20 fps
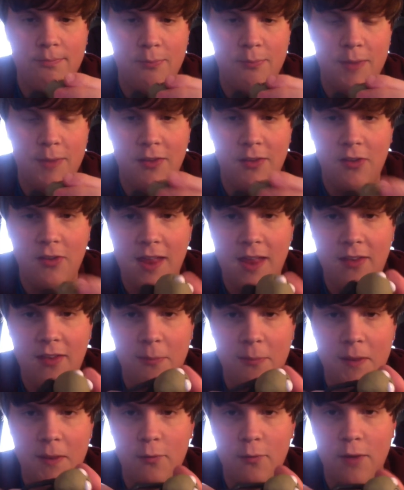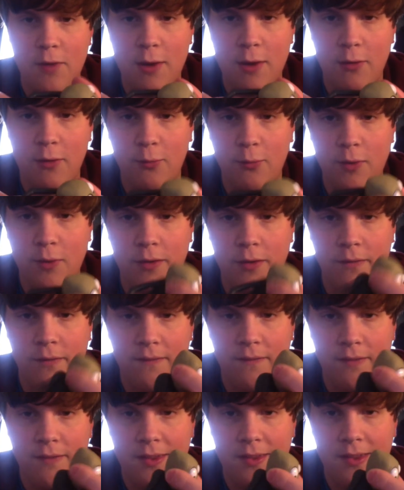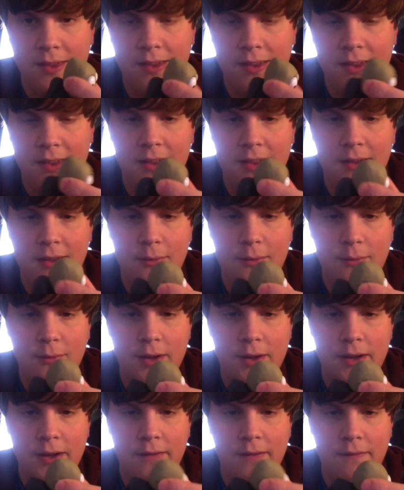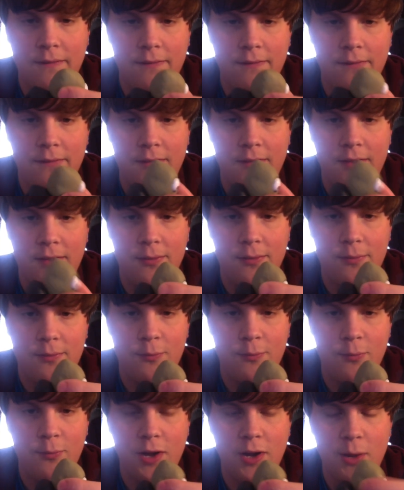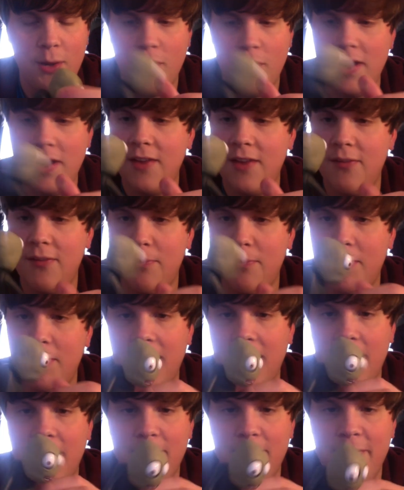it, it spins round as well. Wow, that's really weird. But um,